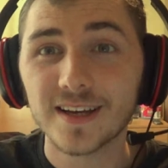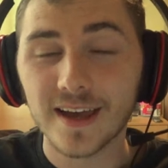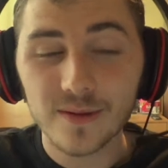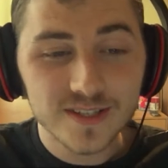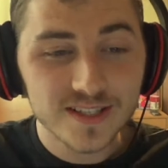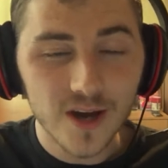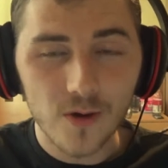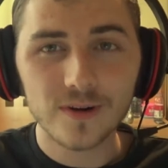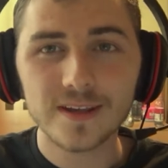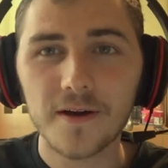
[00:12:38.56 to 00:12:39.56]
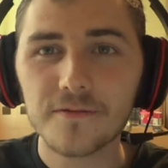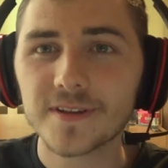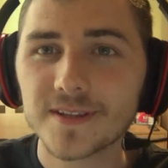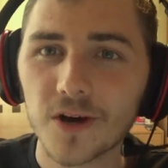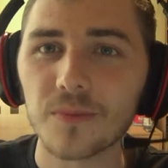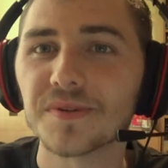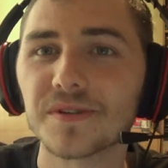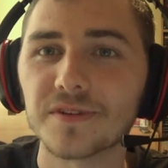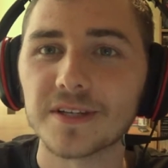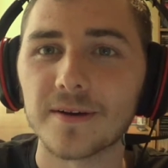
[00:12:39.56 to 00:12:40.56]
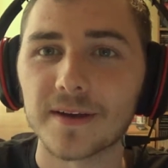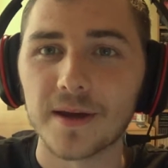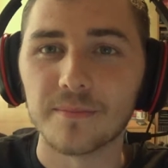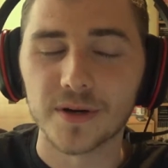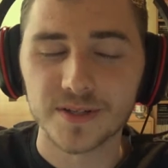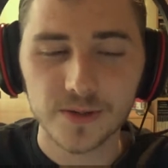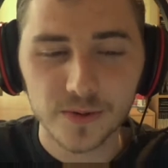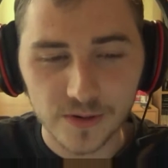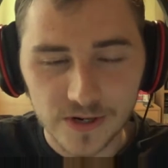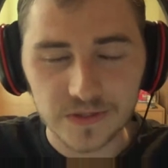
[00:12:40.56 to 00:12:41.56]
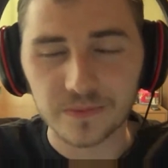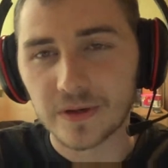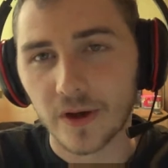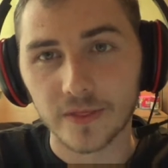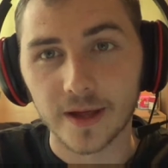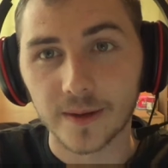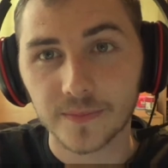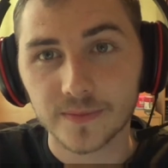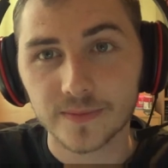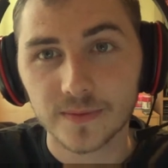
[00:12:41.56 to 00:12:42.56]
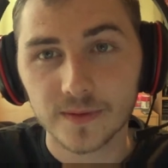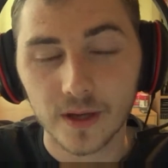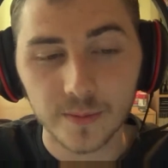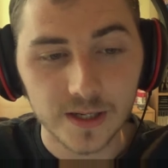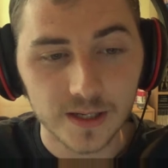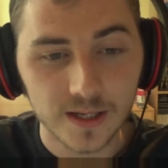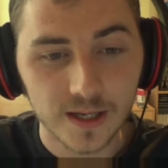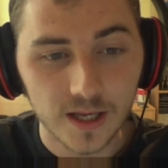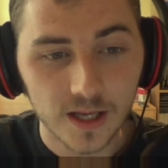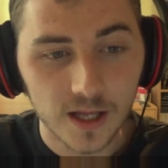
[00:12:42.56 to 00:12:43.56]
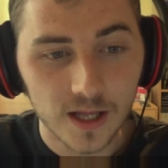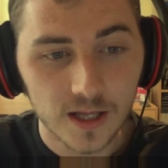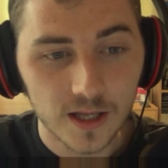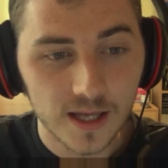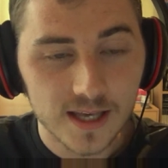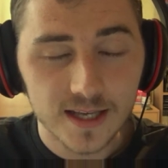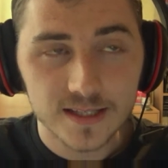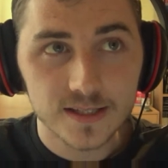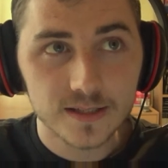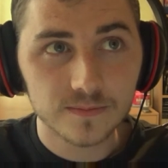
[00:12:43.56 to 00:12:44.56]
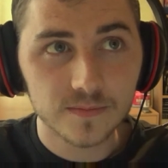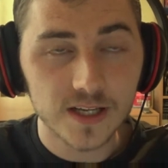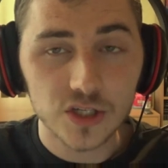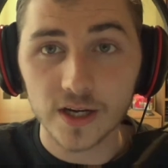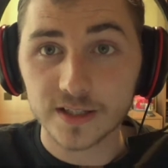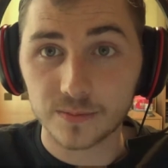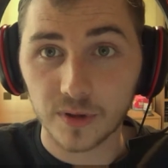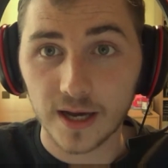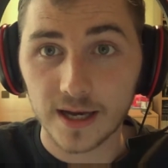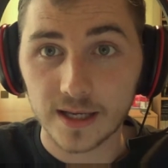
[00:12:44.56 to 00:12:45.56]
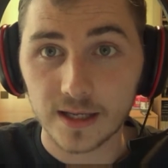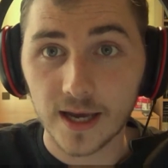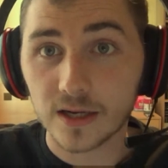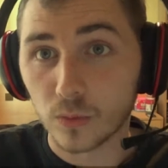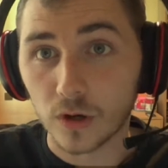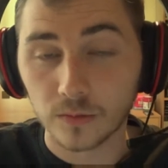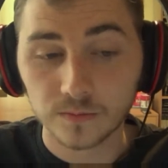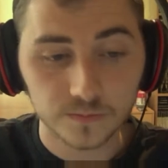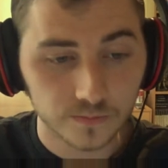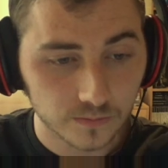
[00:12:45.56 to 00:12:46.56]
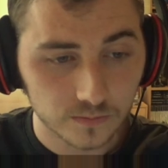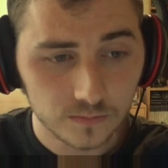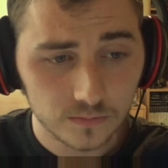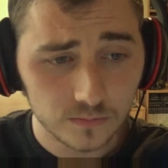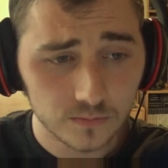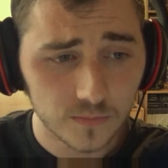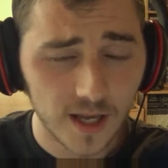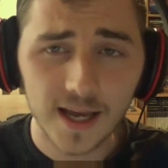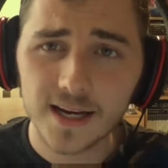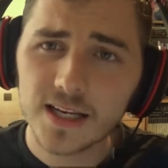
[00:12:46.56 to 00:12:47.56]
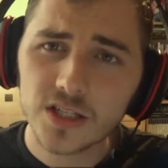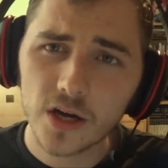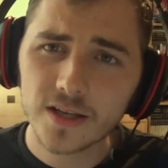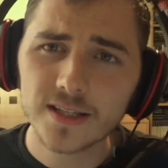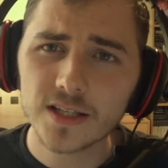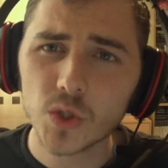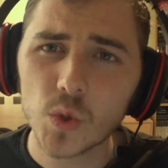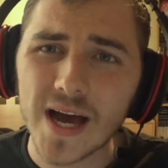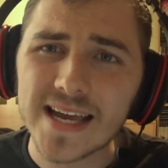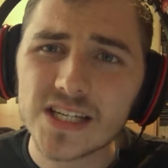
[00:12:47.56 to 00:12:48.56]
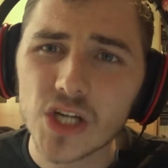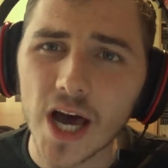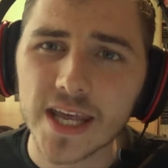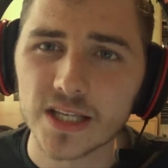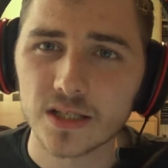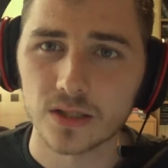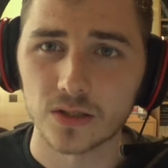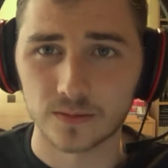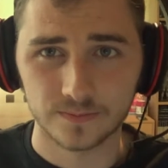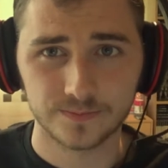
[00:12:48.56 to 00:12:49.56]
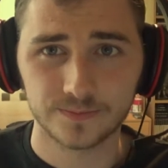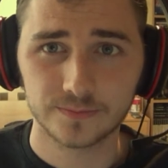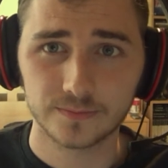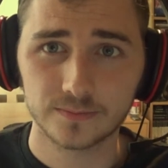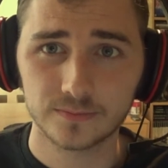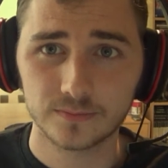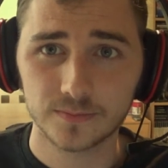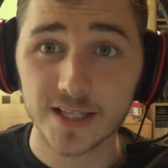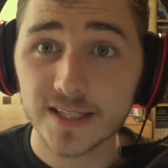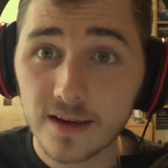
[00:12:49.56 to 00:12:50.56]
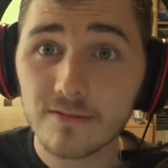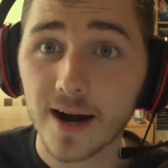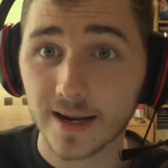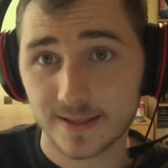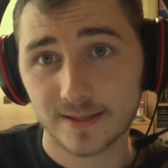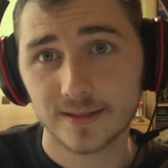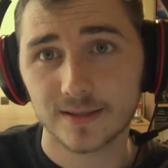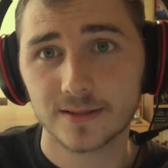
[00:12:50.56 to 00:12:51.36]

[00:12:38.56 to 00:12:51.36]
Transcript: He was totally over the top as a video game boss. Who agrees with me on that? I mean, he gets injected by Ada Wong, and he turns into a dinosaur, a T-Rex.